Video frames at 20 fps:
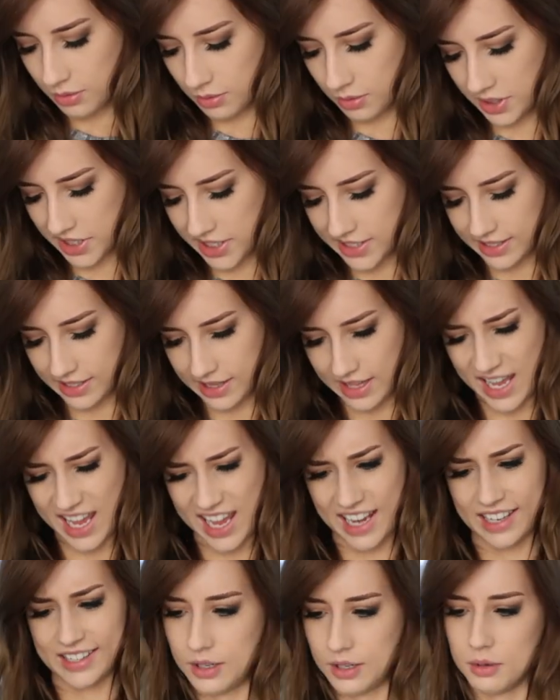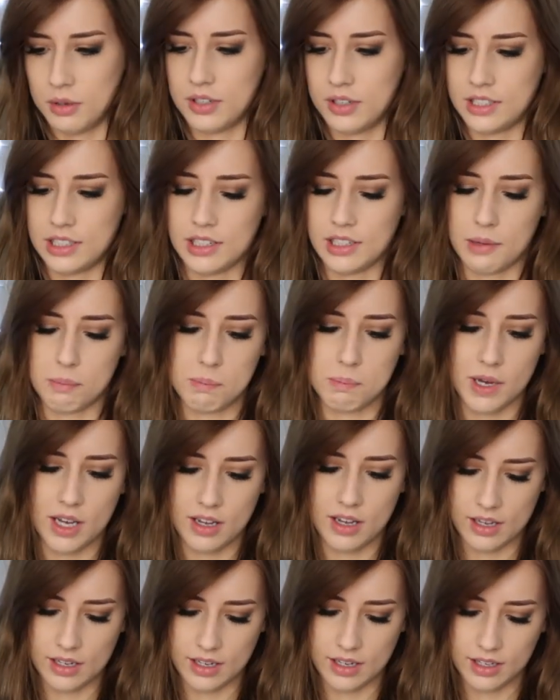What is this? What did I
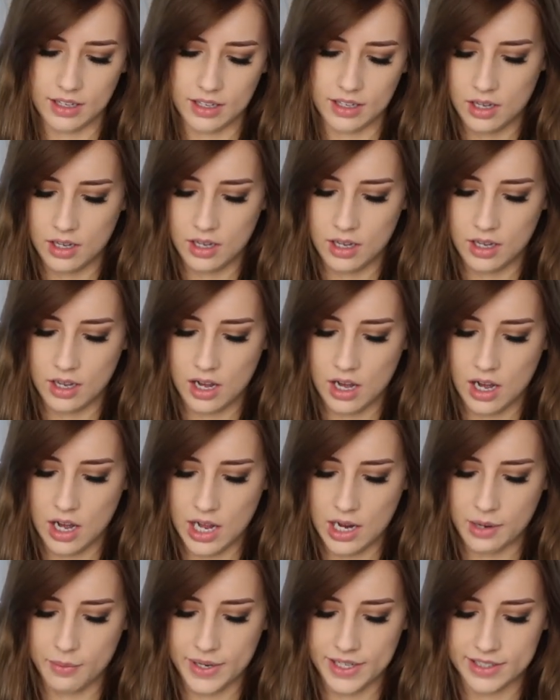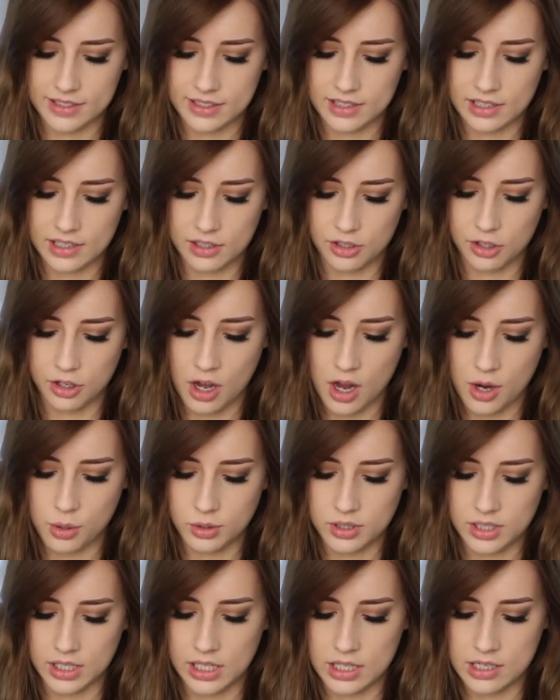buy? High-waisted,
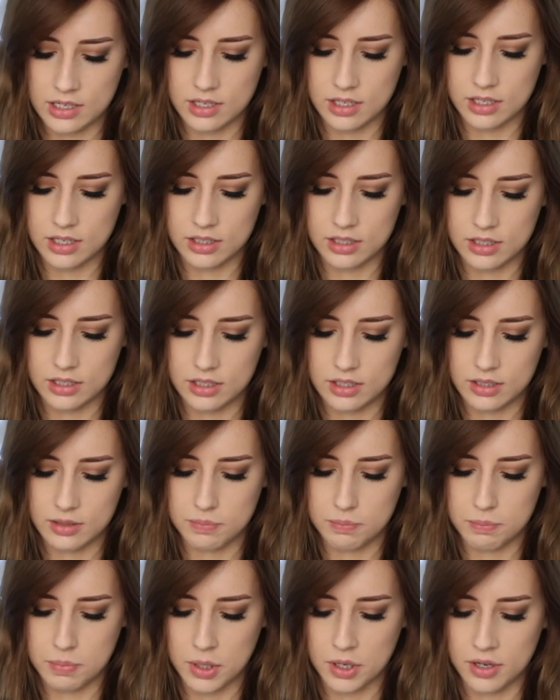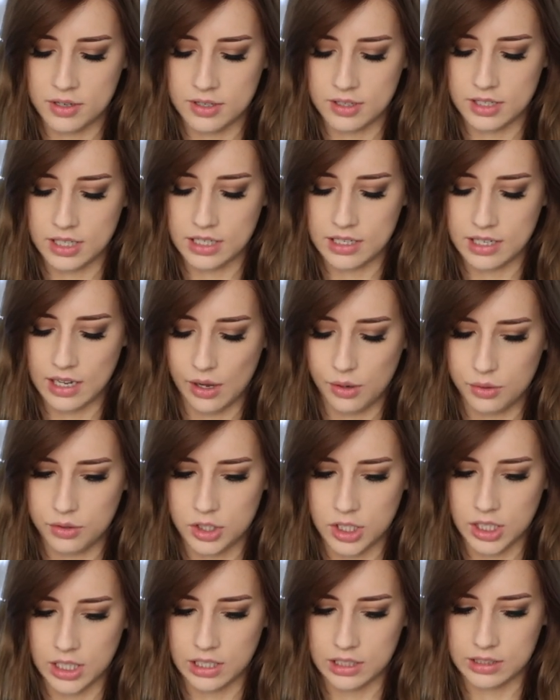coated, button detailed
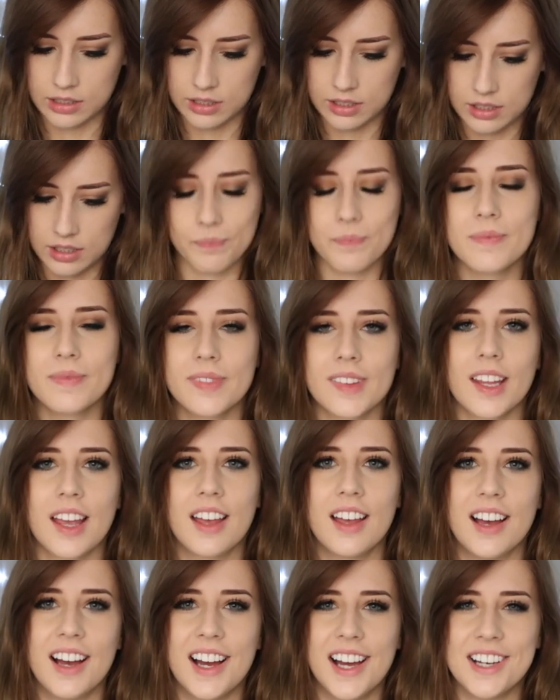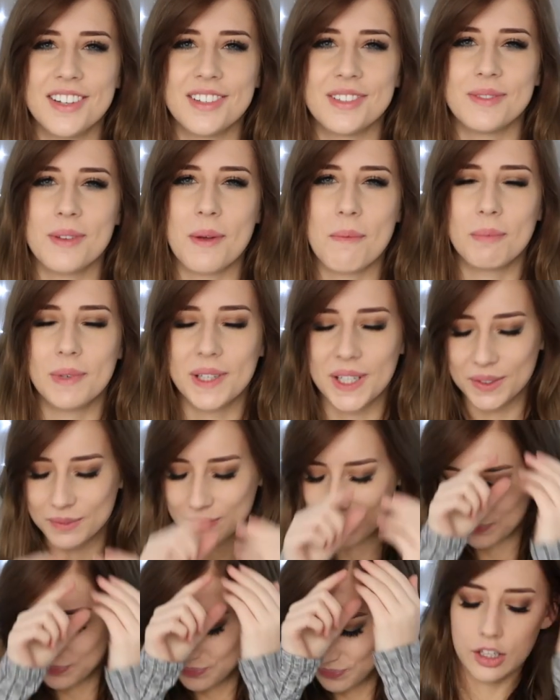jeans. I remember.
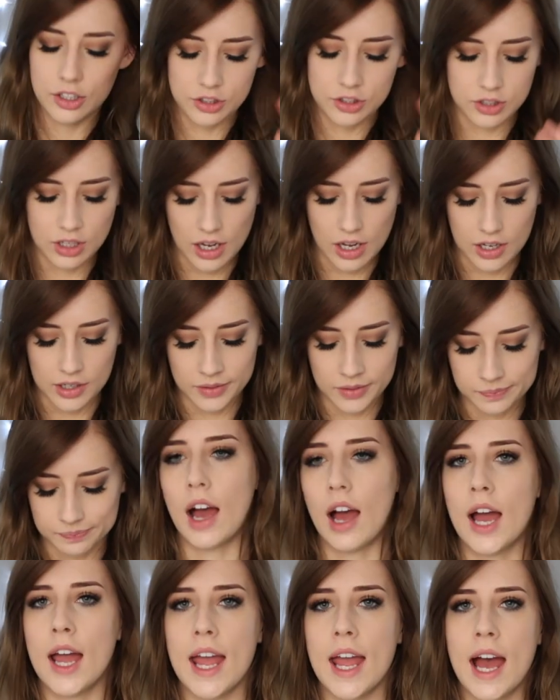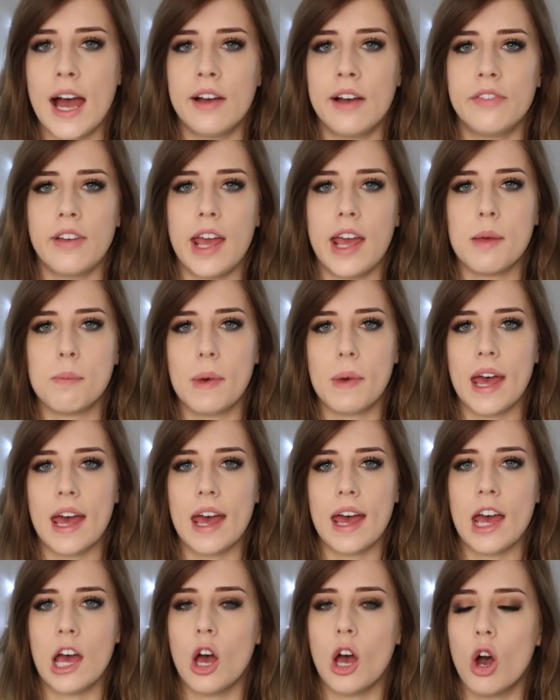So, I have a
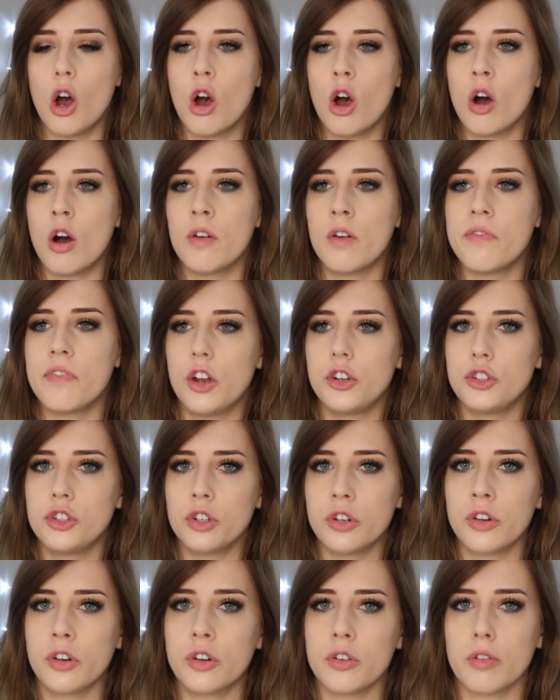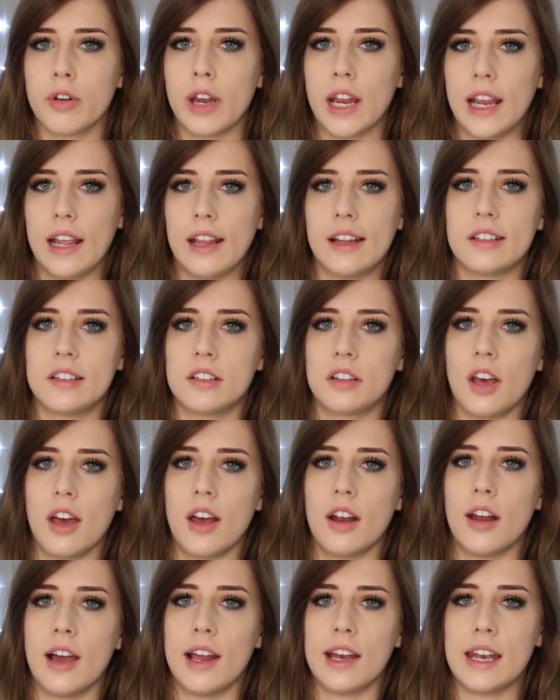pair of dungarees that
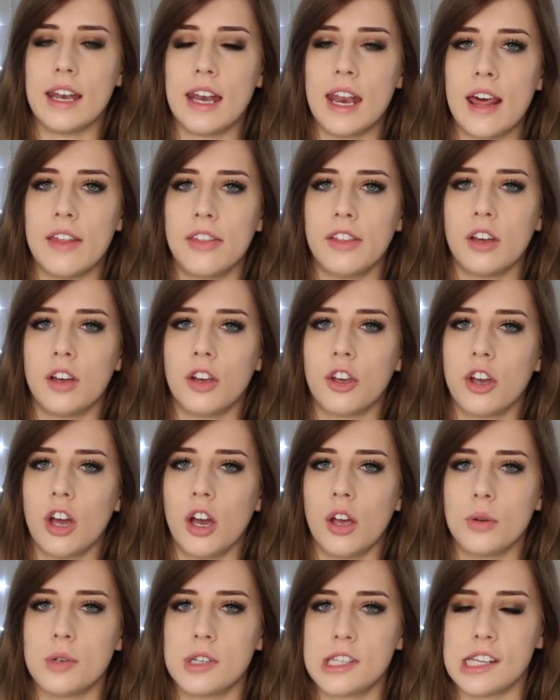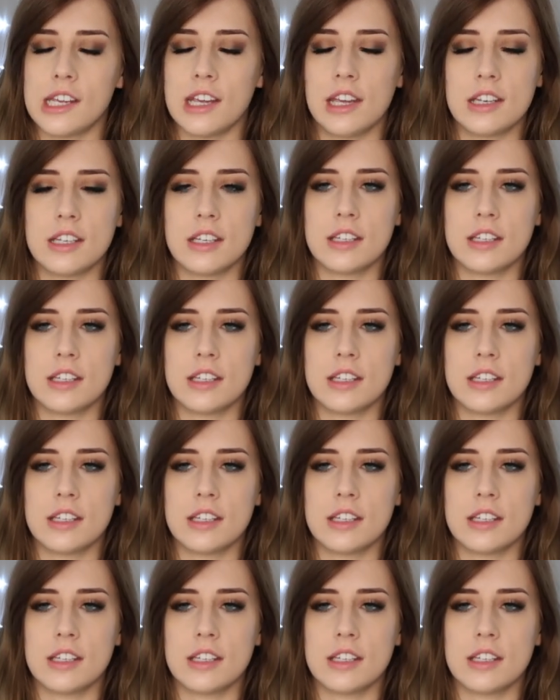are like leather coated.